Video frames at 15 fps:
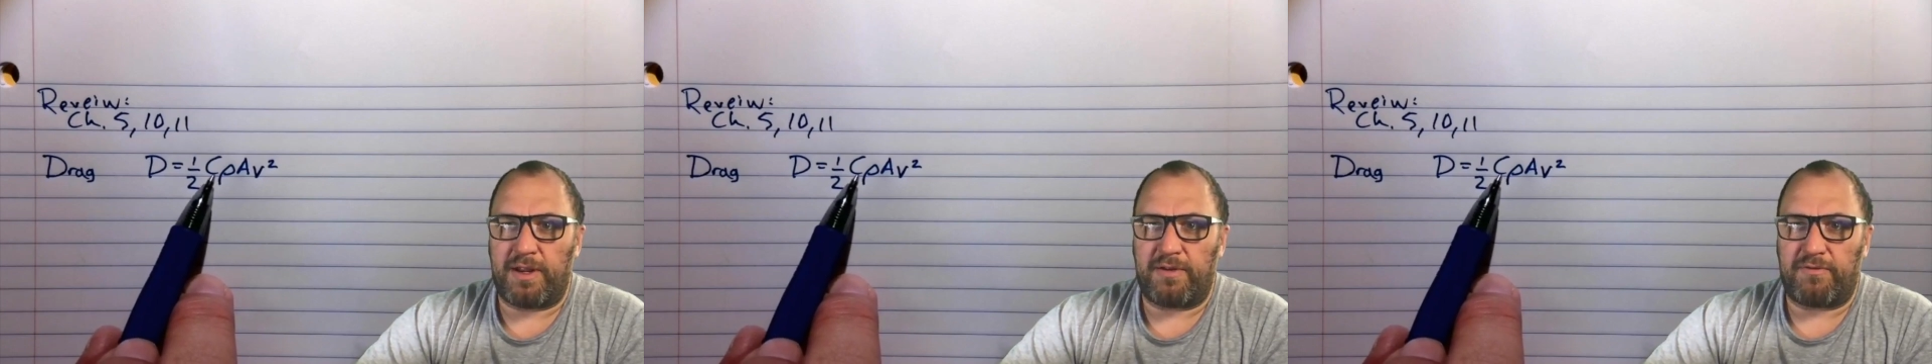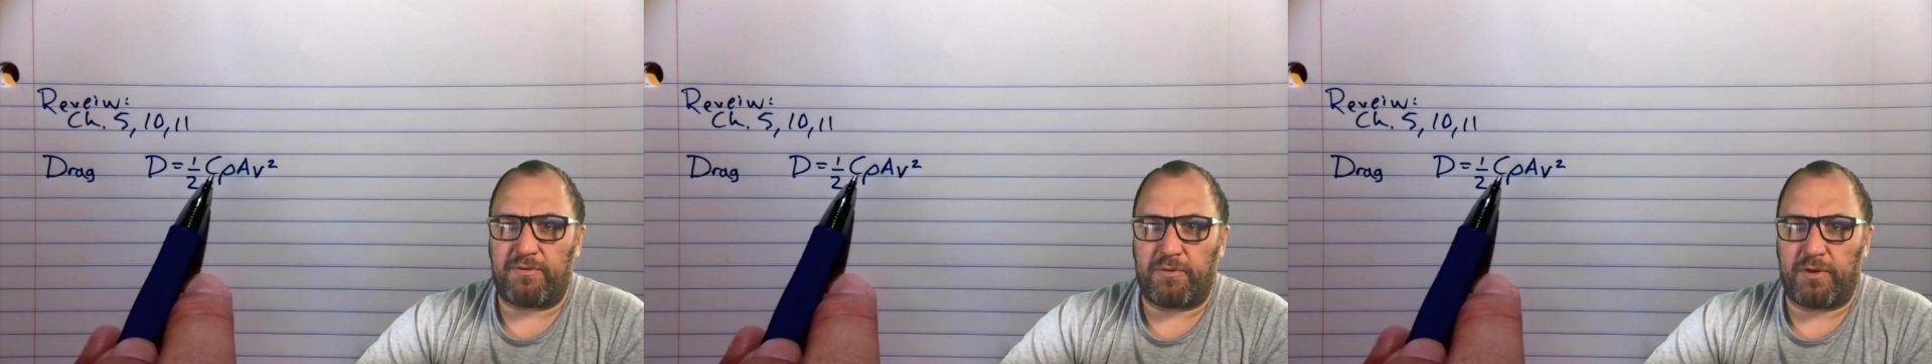
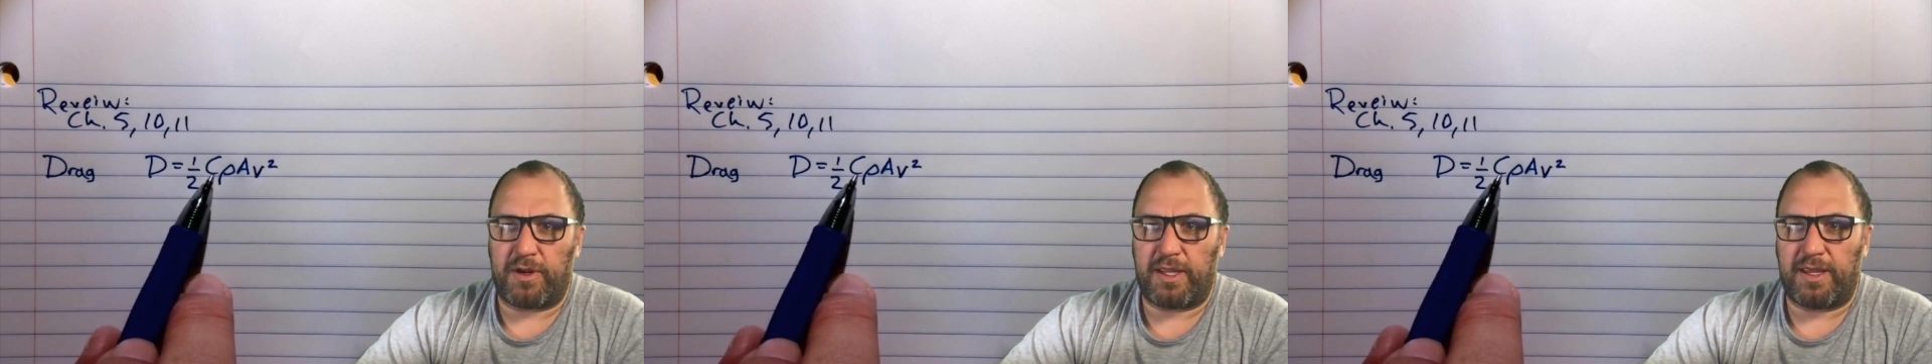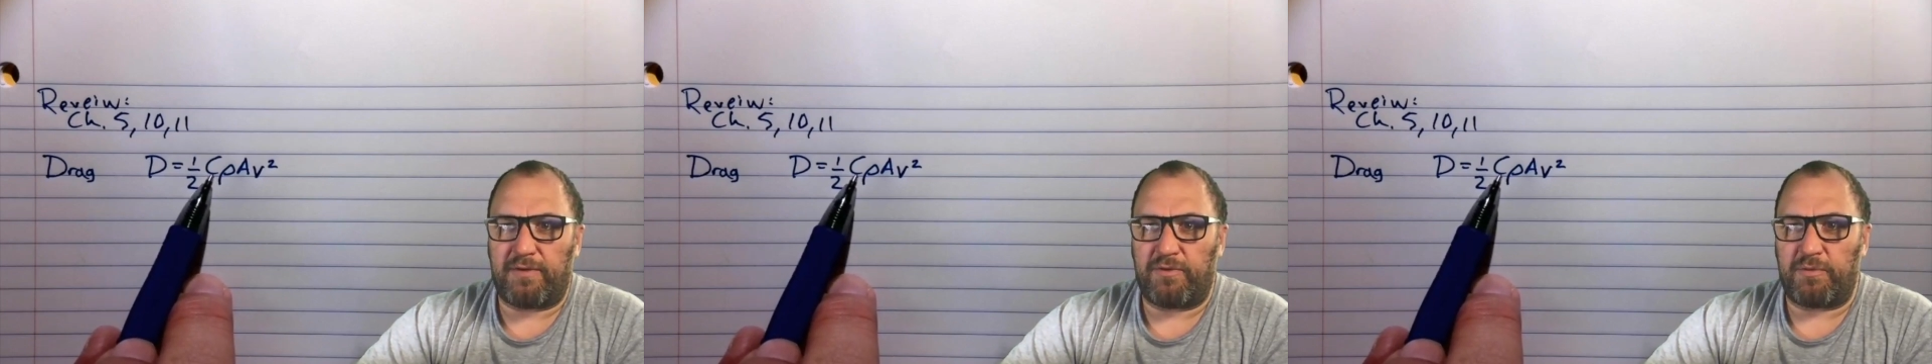it for a
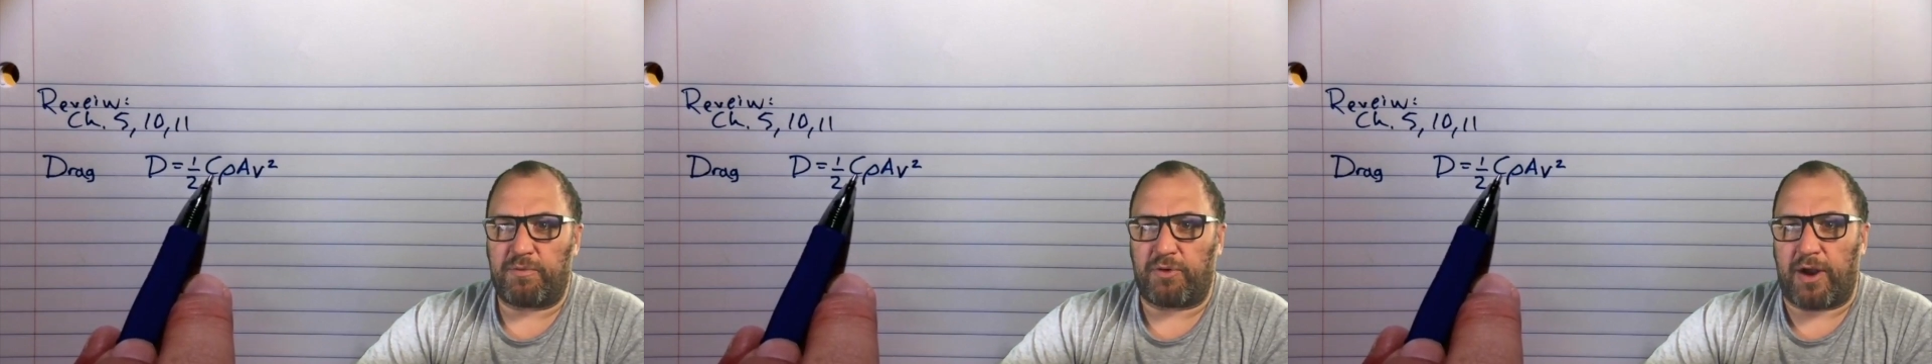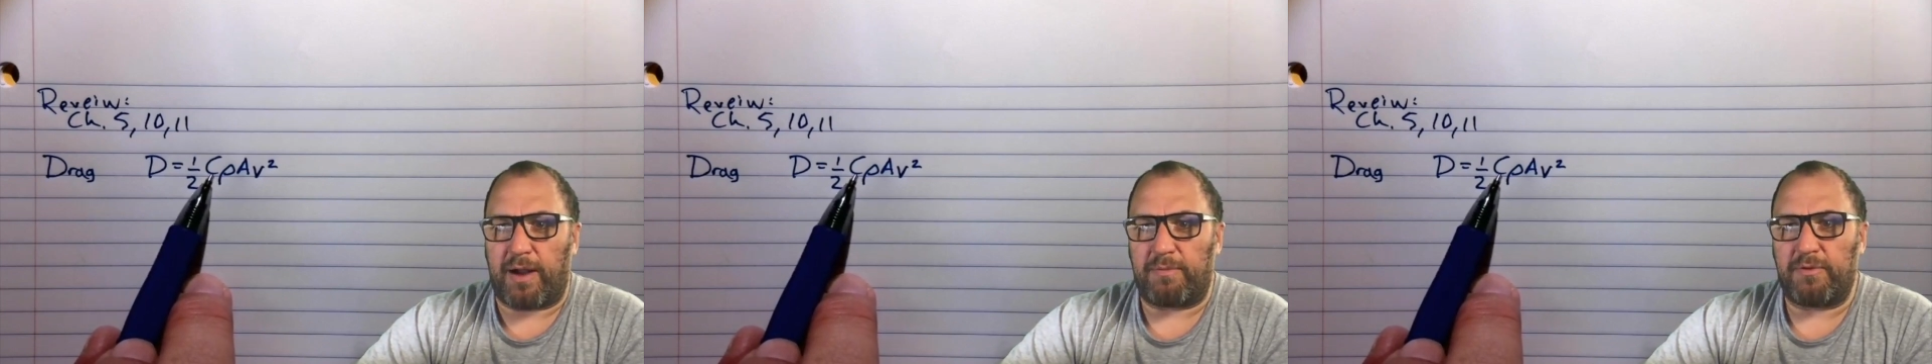given
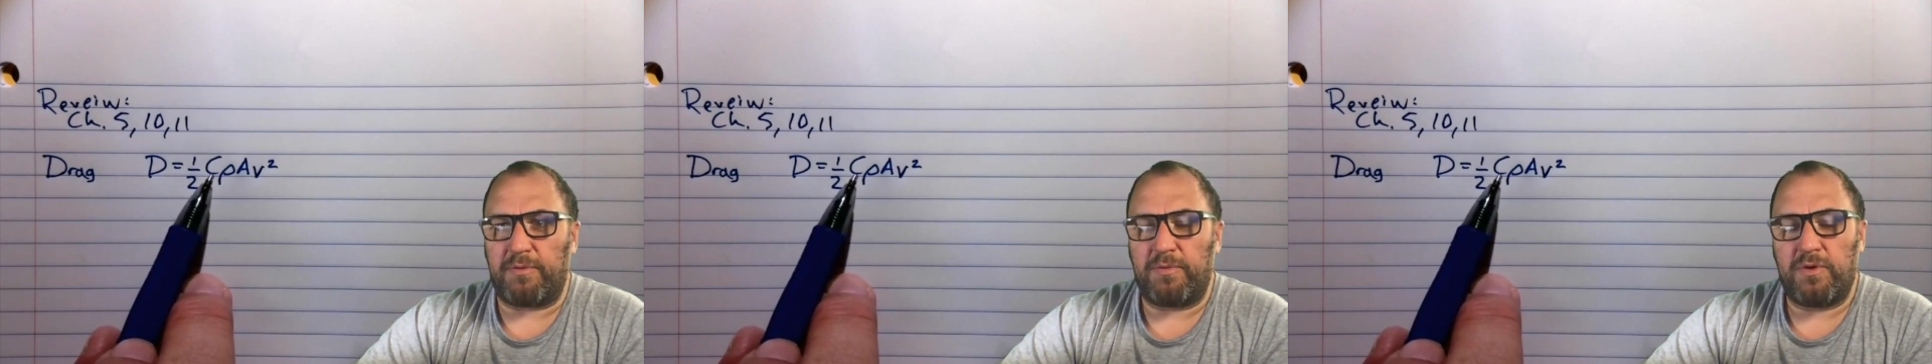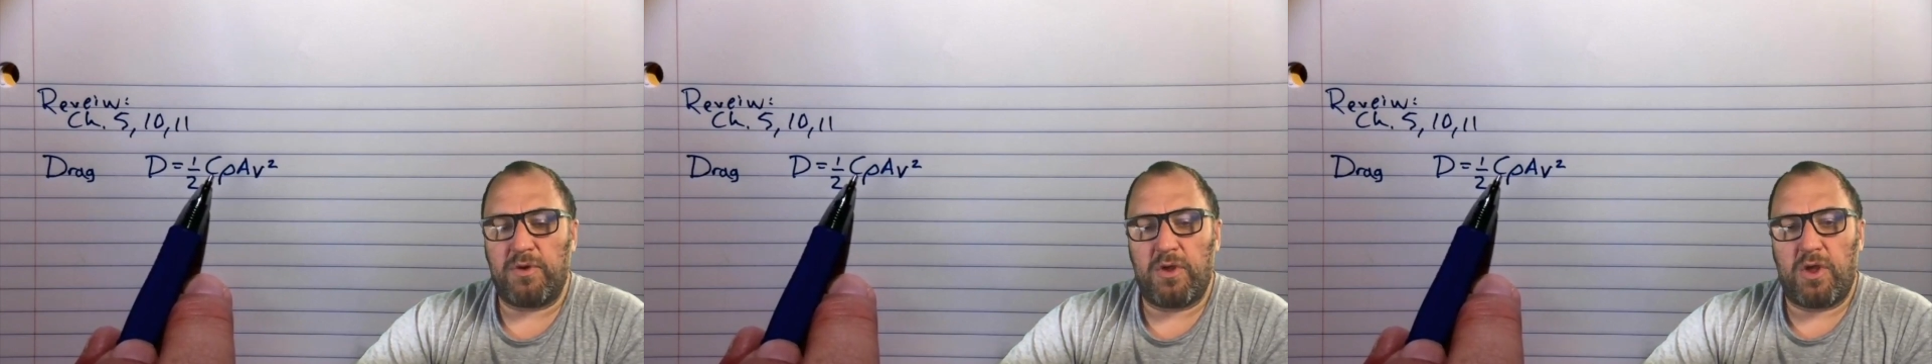
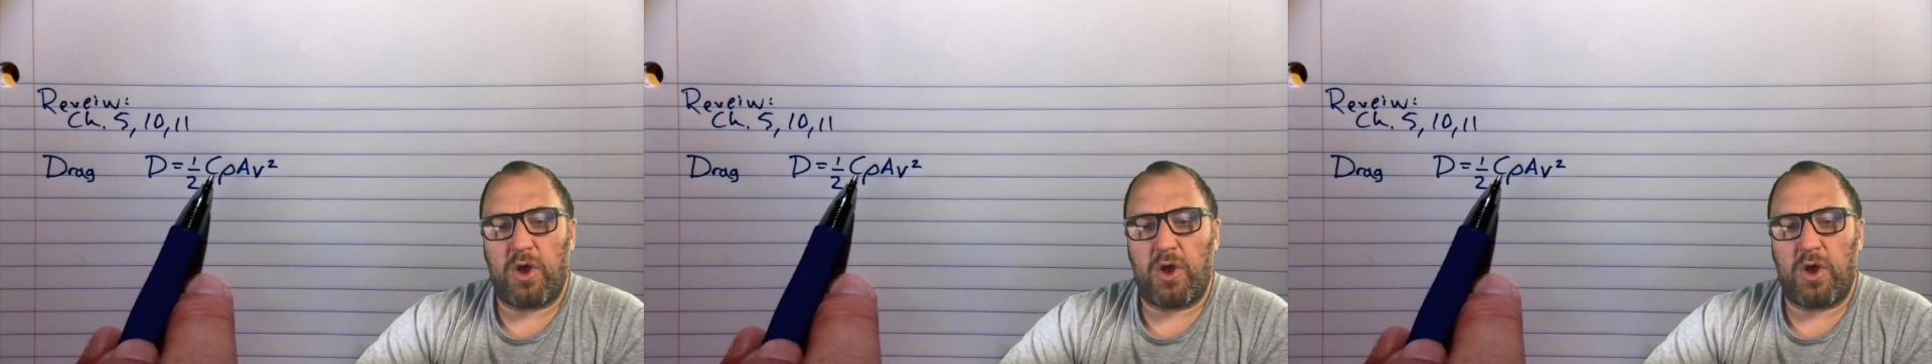problem,